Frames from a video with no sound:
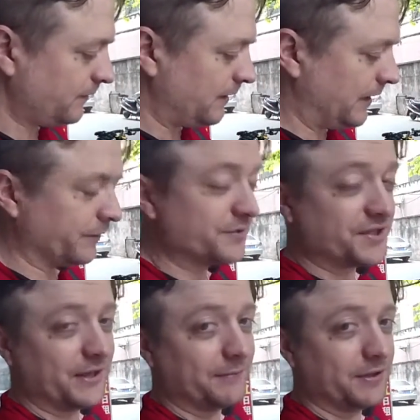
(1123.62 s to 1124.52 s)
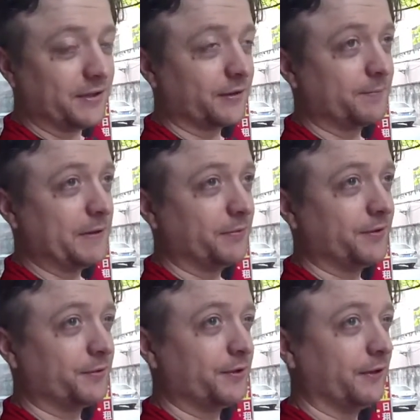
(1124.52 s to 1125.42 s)
I don't see that many other people
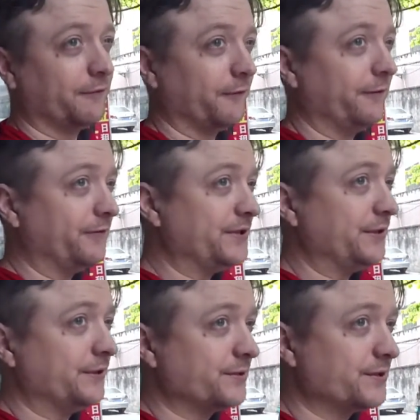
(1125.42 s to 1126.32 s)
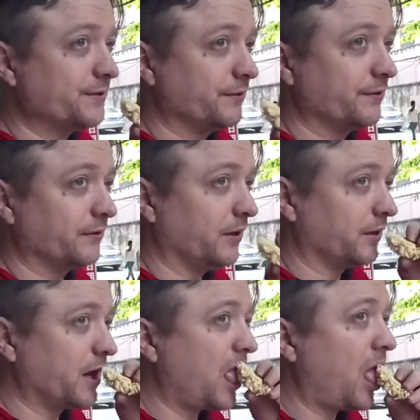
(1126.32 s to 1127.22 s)
that were here for 15 years or longer.